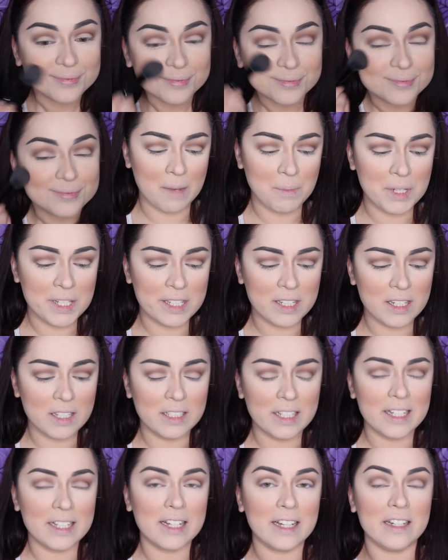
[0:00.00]
I'm just gonna
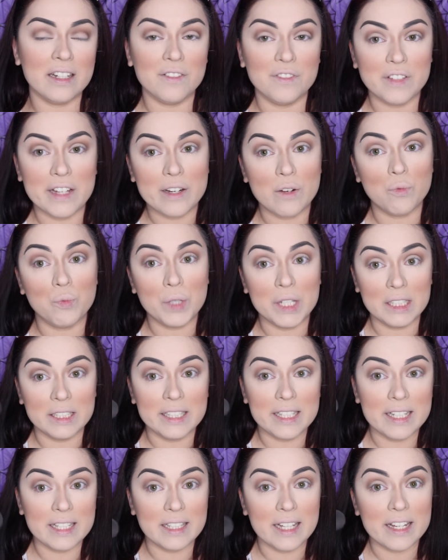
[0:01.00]
like kind of like
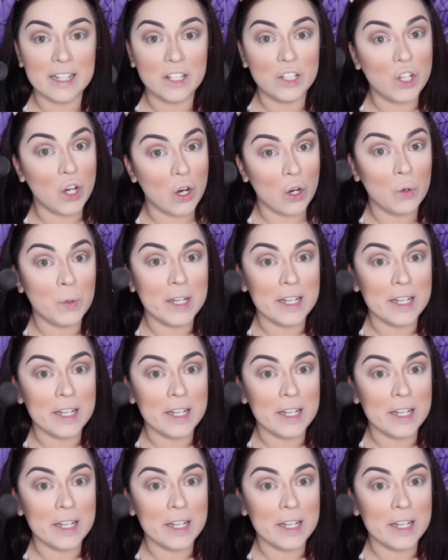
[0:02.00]
really like go